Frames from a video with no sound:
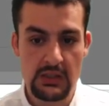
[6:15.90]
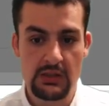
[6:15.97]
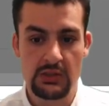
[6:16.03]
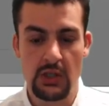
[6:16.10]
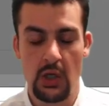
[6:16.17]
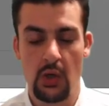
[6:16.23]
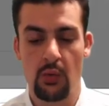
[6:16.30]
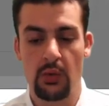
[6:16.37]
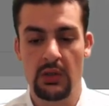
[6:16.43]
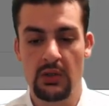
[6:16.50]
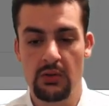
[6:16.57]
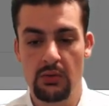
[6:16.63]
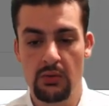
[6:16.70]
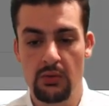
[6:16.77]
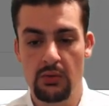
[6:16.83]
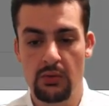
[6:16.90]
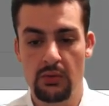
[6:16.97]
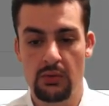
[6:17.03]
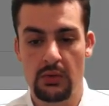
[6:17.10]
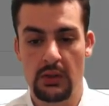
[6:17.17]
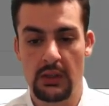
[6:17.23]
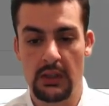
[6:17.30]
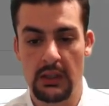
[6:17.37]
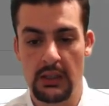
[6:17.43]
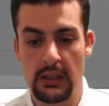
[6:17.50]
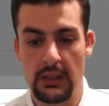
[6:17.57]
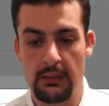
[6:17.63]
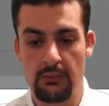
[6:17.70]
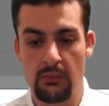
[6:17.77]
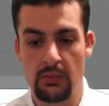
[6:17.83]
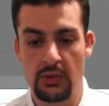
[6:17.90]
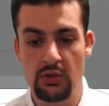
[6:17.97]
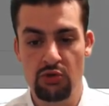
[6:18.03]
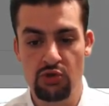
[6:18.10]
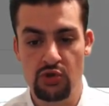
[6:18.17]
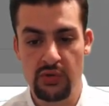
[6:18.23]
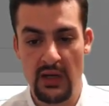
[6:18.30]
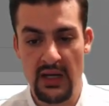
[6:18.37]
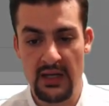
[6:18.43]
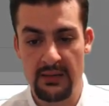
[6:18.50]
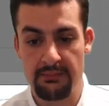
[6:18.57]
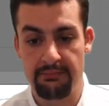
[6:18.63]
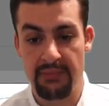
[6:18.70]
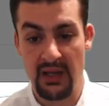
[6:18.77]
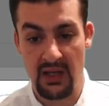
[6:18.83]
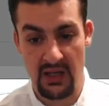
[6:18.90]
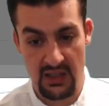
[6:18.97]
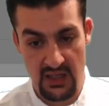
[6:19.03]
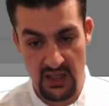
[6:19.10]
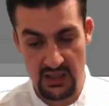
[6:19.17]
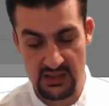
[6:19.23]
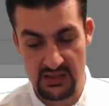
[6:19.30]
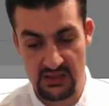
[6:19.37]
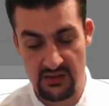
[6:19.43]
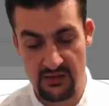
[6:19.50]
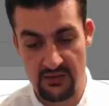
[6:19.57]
So when you trade Bitconnects,